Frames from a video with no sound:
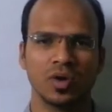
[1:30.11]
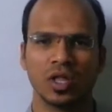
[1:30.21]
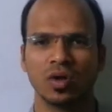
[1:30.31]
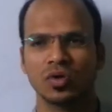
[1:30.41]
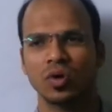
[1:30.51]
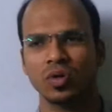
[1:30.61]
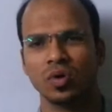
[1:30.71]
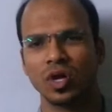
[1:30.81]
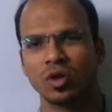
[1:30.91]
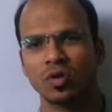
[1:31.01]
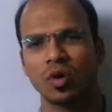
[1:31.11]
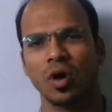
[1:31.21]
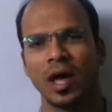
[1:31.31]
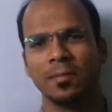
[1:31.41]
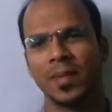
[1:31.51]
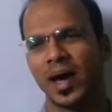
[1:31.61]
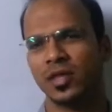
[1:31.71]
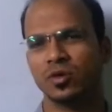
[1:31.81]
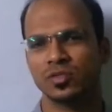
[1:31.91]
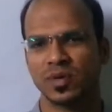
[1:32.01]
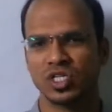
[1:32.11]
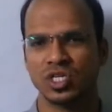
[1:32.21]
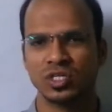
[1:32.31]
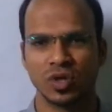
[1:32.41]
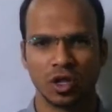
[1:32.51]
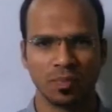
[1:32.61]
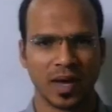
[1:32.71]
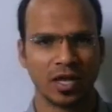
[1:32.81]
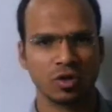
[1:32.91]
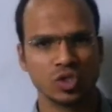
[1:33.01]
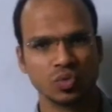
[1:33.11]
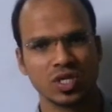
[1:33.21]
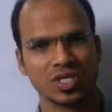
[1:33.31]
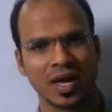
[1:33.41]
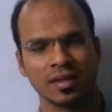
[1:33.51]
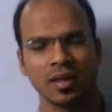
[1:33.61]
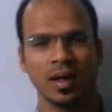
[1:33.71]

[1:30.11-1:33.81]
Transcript: You cannot go and buy those machines, you cannot buy those switch and